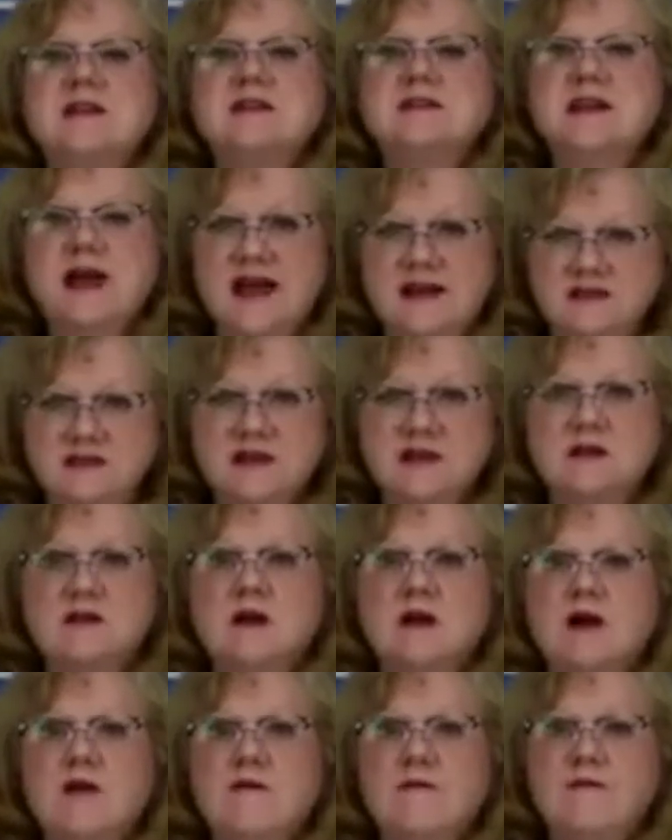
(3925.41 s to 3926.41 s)
test
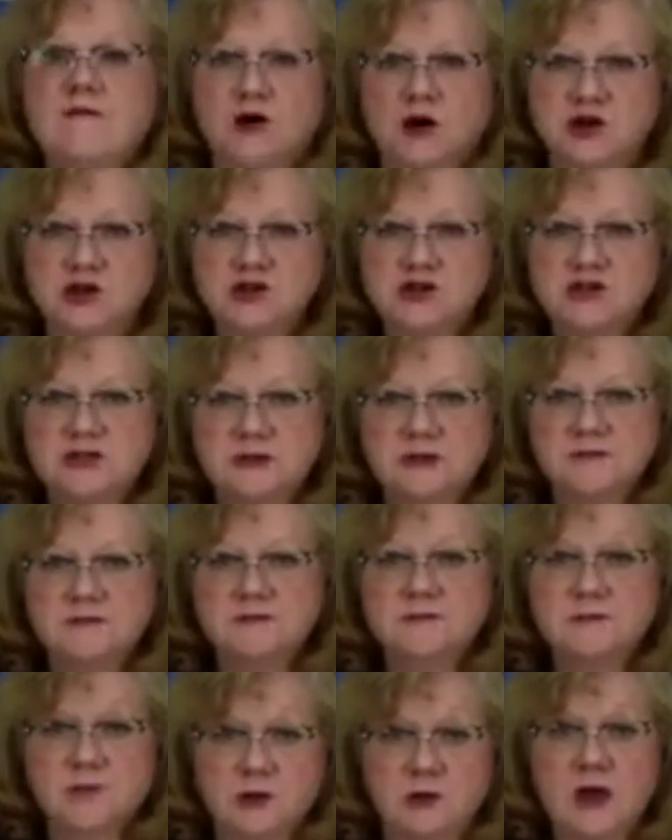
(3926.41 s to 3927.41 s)
it first,
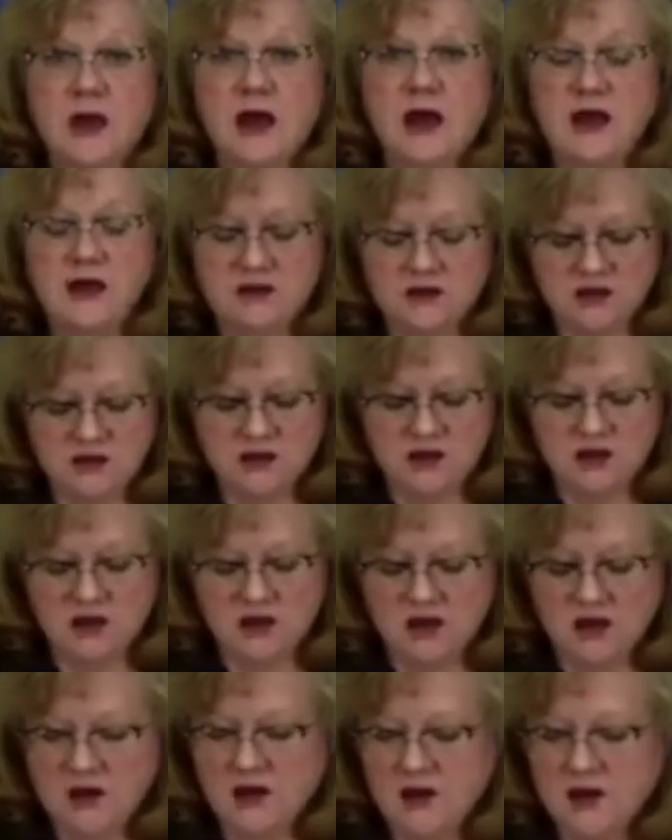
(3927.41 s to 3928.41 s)
okay?
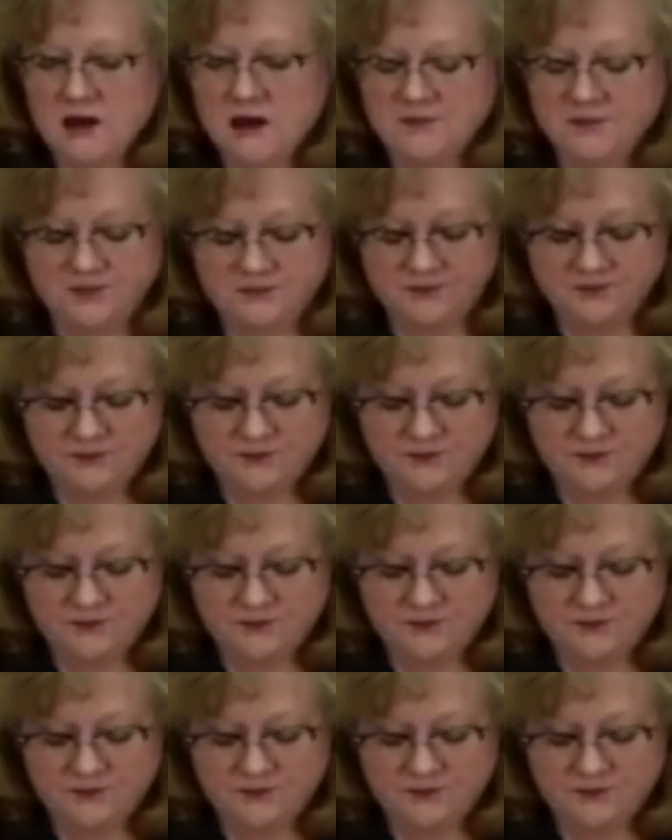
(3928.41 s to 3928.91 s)
And